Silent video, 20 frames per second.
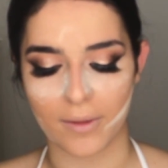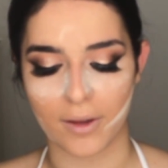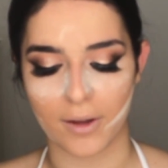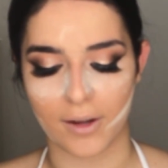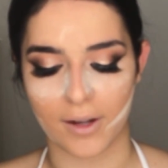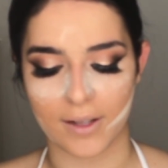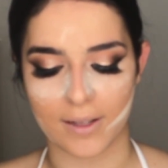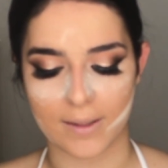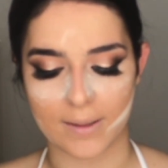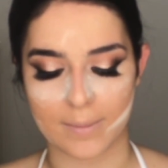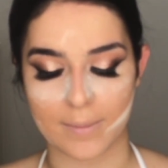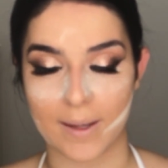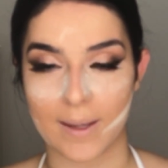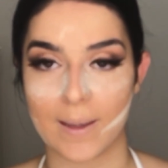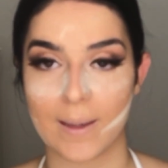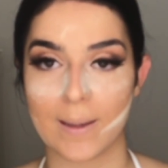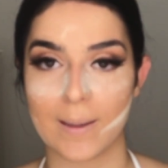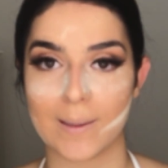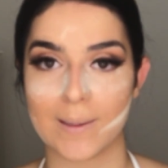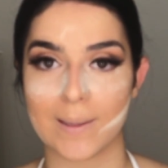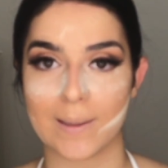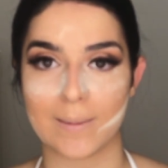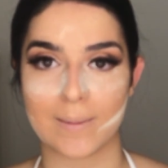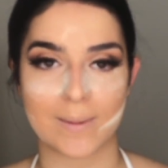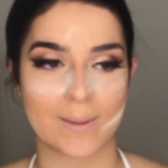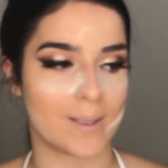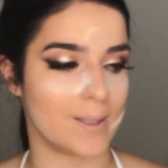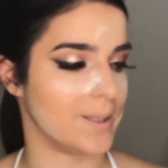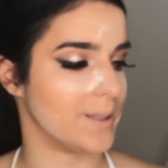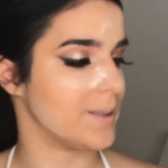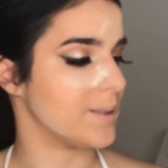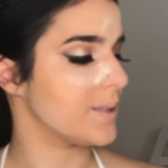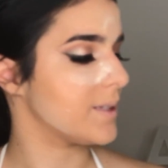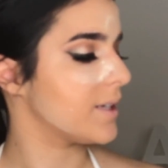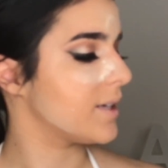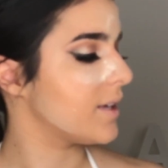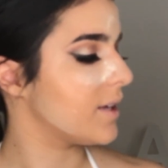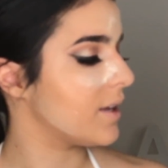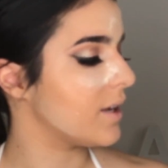though, because my hair seems to just...